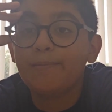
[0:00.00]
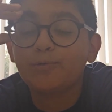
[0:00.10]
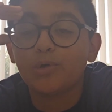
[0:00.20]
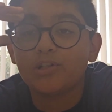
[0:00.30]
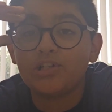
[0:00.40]

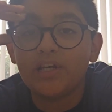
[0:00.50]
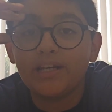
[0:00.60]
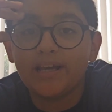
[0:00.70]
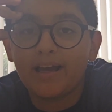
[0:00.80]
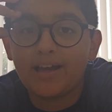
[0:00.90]
Ipswich
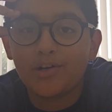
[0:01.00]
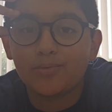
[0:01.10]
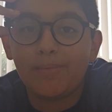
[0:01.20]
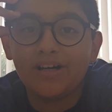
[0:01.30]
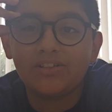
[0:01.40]
leading
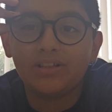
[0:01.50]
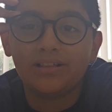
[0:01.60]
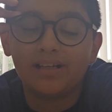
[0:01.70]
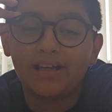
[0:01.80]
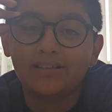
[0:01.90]
against Man
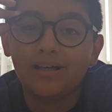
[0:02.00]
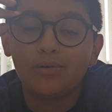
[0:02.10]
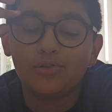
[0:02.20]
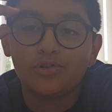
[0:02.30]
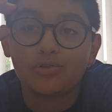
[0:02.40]
City, like, that
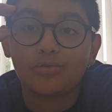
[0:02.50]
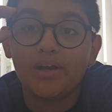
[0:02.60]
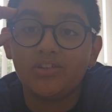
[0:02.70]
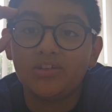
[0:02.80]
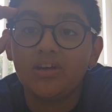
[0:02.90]
was just
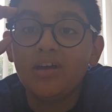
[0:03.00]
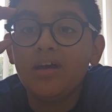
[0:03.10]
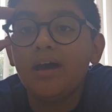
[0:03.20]
crazy.